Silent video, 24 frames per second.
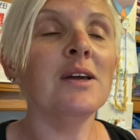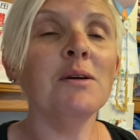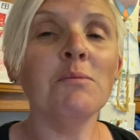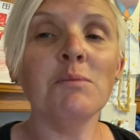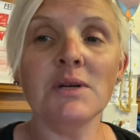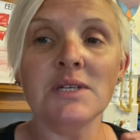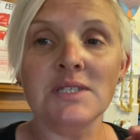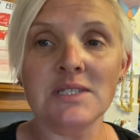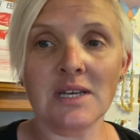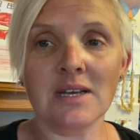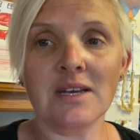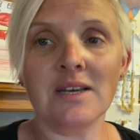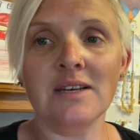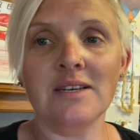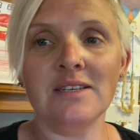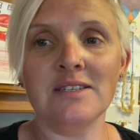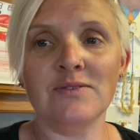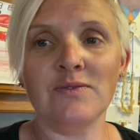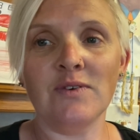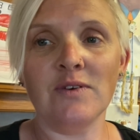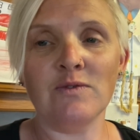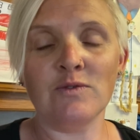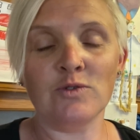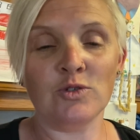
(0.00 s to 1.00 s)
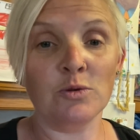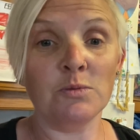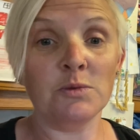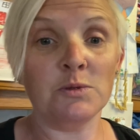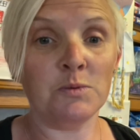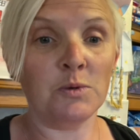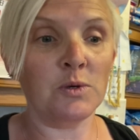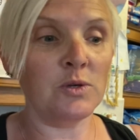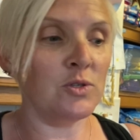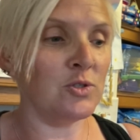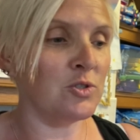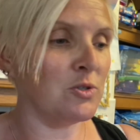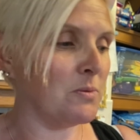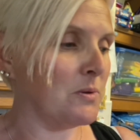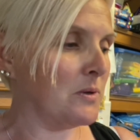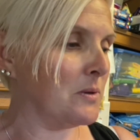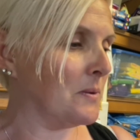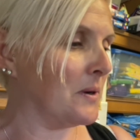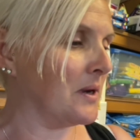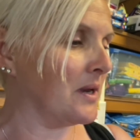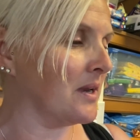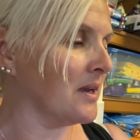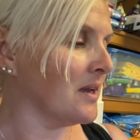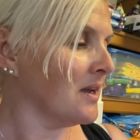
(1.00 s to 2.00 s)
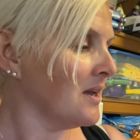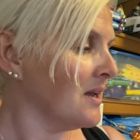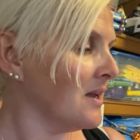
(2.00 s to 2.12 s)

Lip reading: My second least favourite job is putting the shopping away.